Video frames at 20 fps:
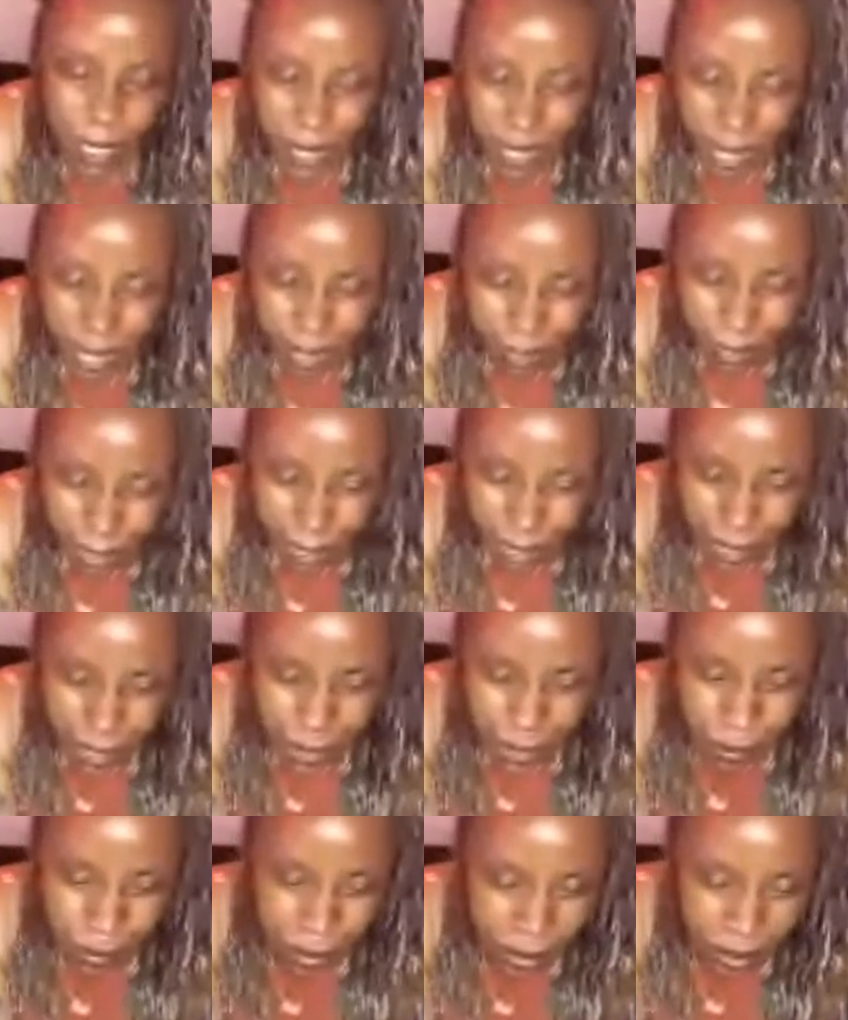even ask
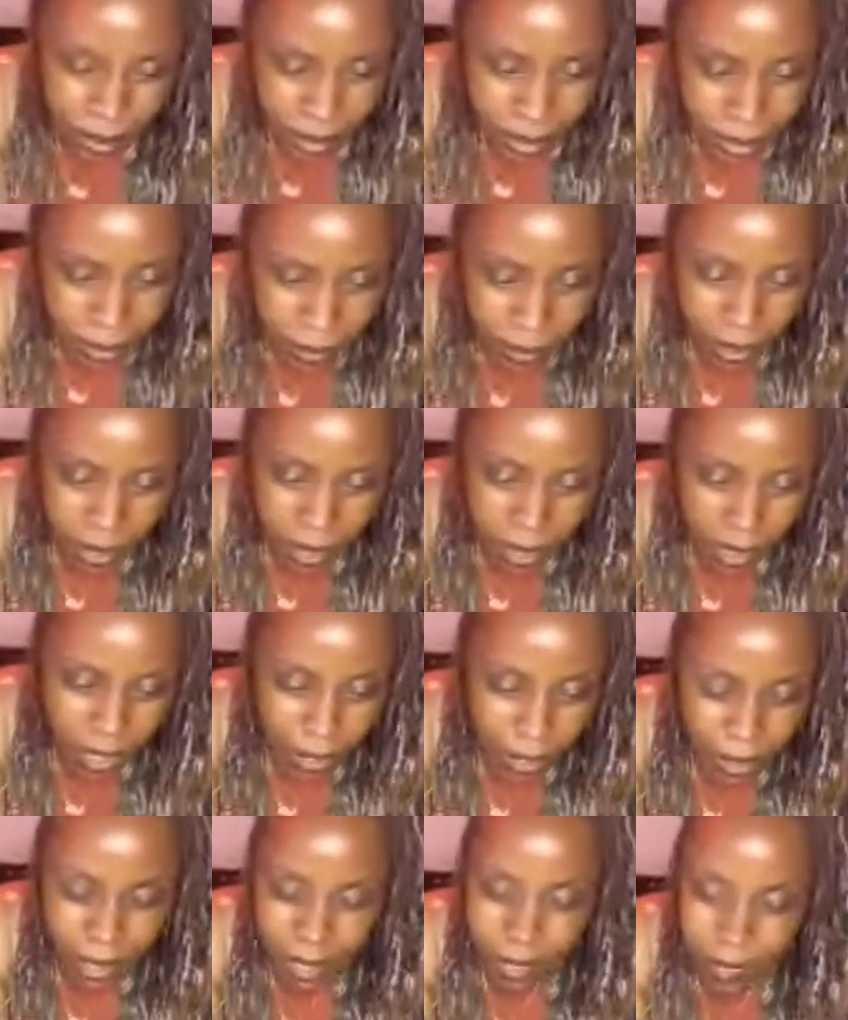about him. You
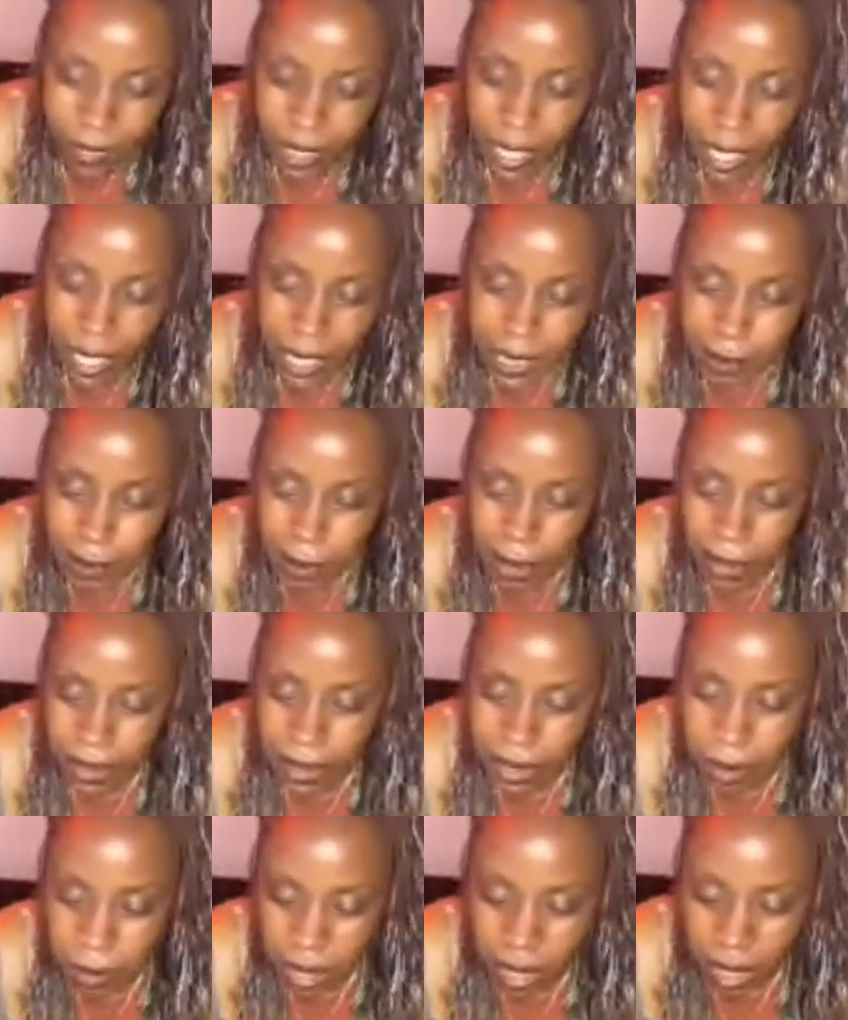didn't even ask about this
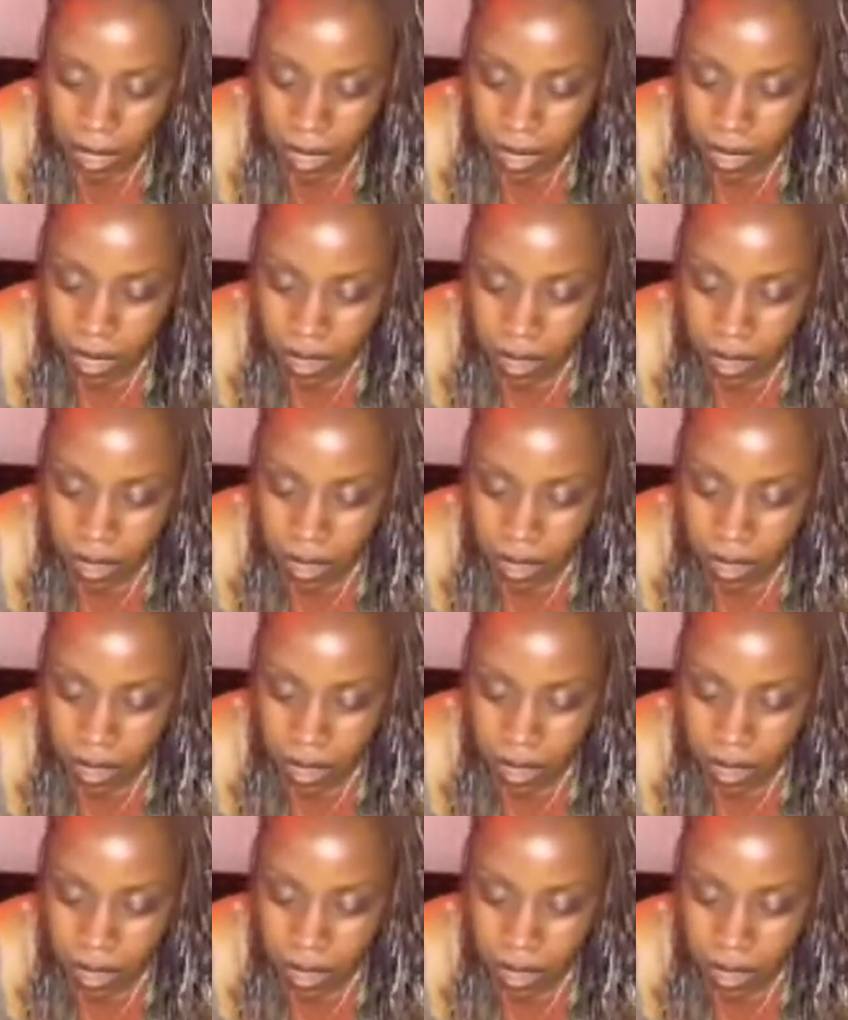man.